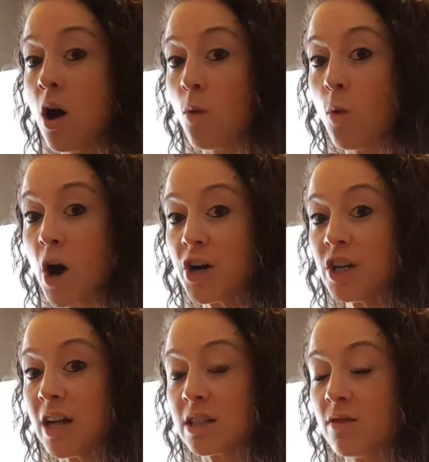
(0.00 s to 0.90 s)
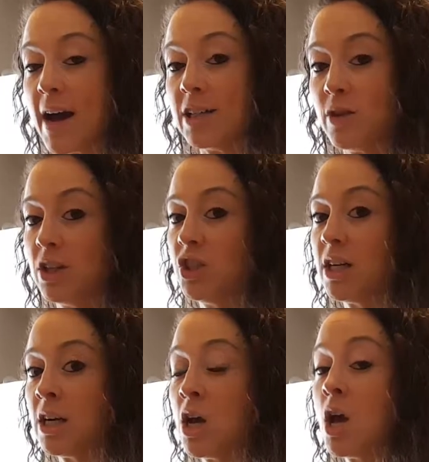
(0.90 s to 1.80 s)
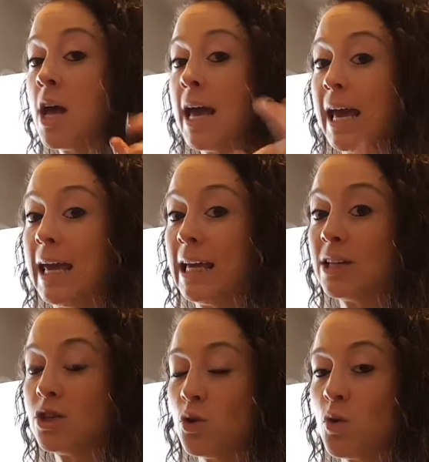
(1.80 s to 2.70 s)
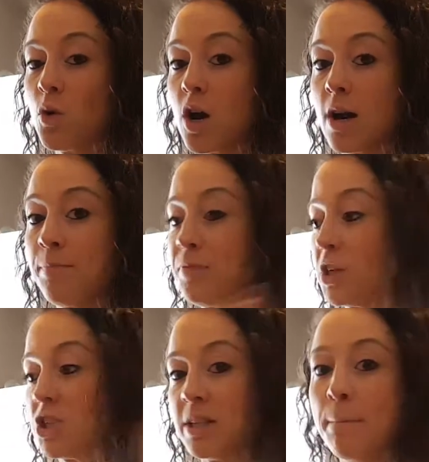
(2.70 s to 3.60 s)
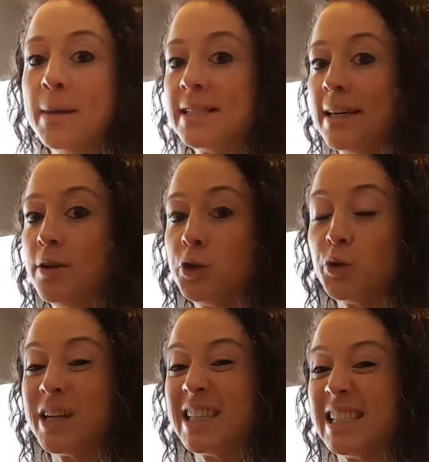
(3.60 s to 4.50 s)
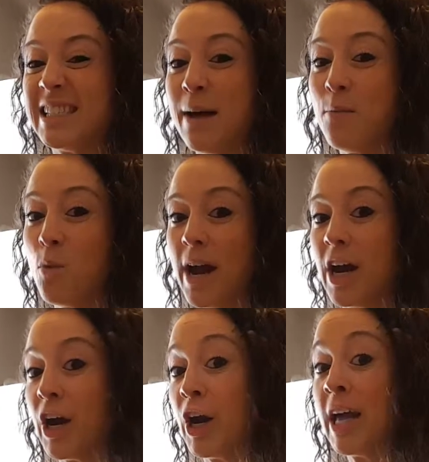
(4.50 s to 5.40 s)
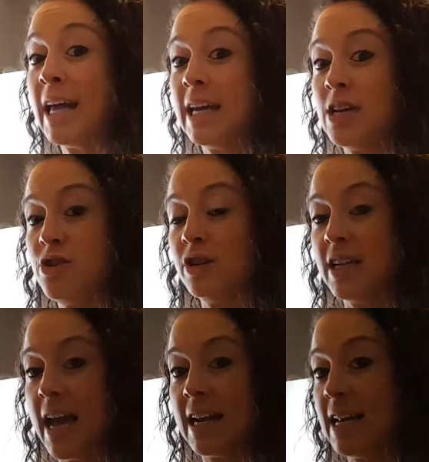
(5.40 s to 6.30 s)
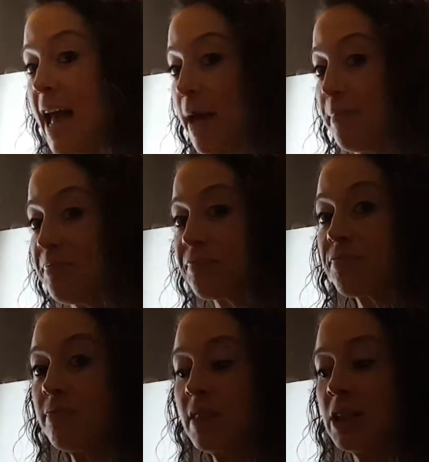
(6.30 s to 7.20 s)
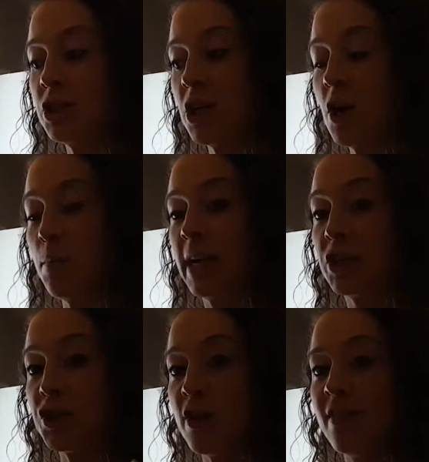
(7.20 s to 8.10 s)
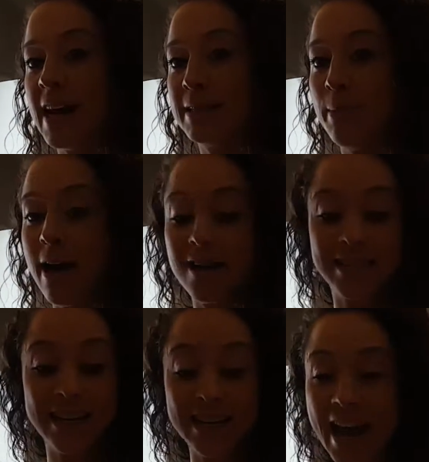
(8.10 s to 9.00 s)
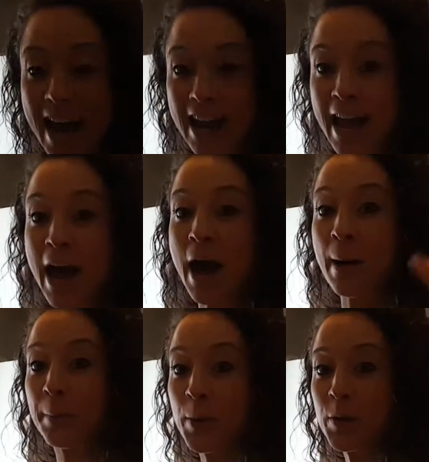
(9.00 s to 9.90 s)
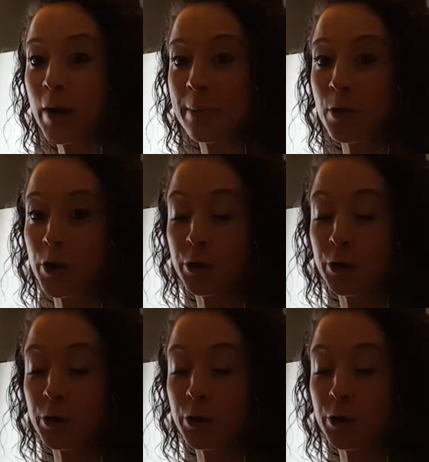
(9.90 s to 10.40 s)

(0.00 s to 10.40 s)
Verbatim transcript: water, lots of hydration, and or there's some missing nutrients somewhere in your day to -day. So make sure that that's balanced. And again, a program or